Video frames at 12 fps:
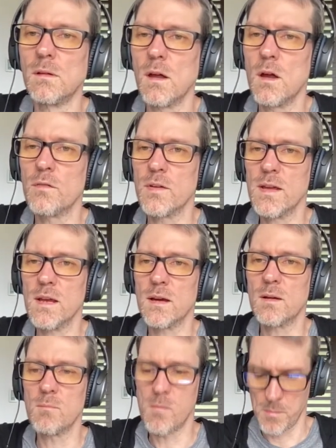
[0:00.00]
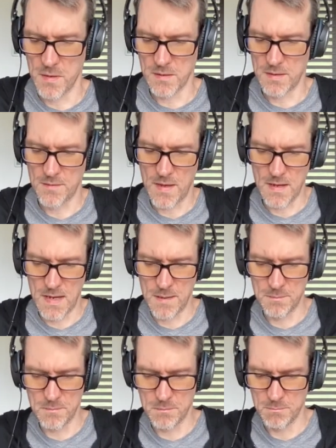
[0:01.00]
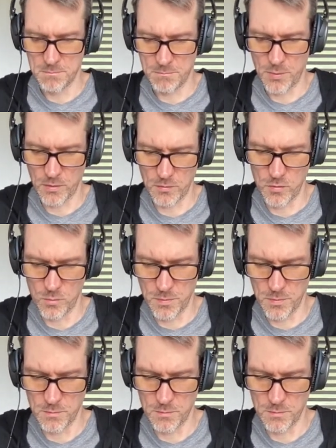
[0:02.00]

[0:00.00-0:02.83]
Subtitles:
over here, I'm going to give that a name. Perk Group,